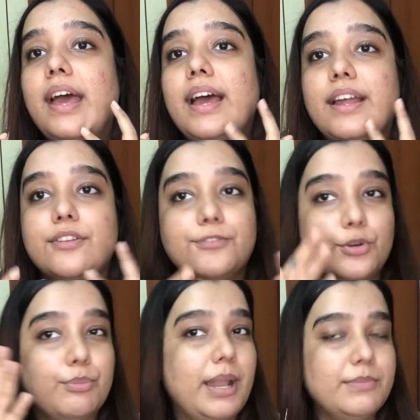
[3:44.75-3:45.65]
and a
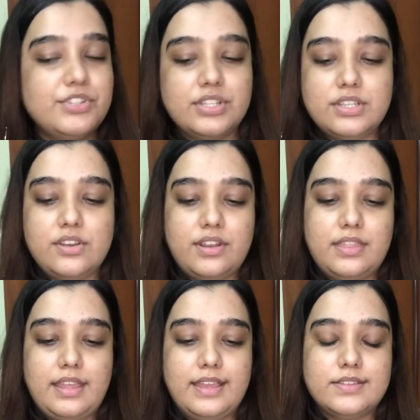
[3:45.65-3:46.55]
few blemishes here
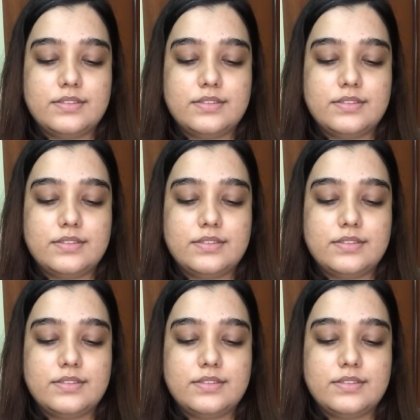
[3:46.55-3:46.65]
and there,